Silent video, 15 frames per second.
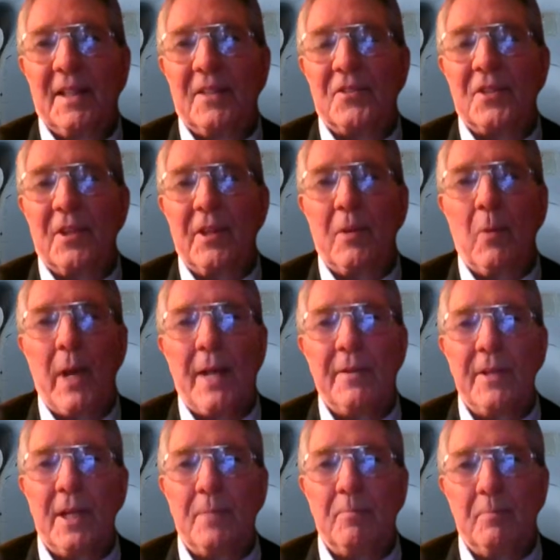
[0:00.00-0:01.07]
and so they
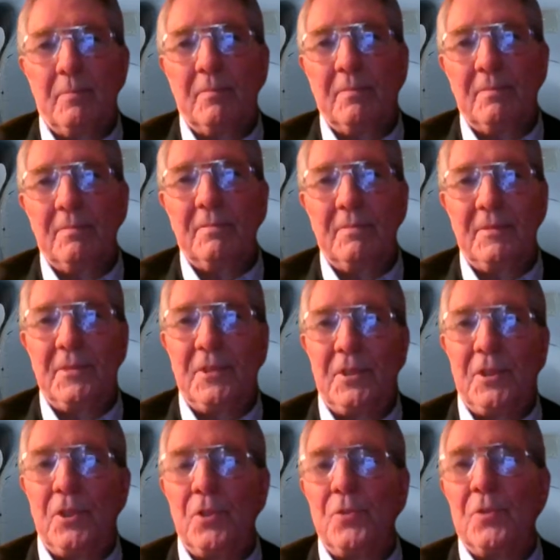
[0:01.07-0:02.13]
wound up
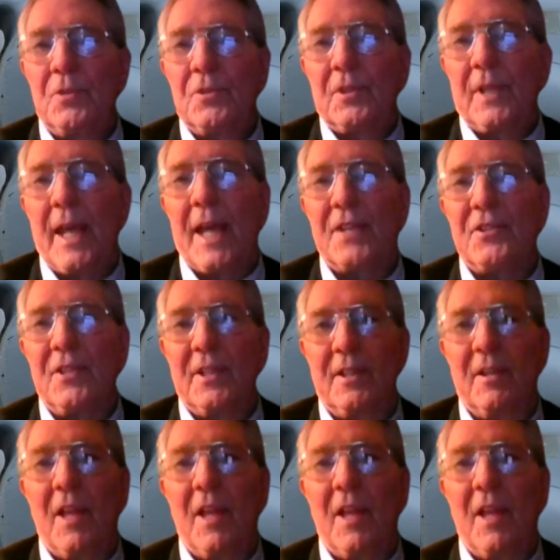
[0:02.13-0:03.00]
casting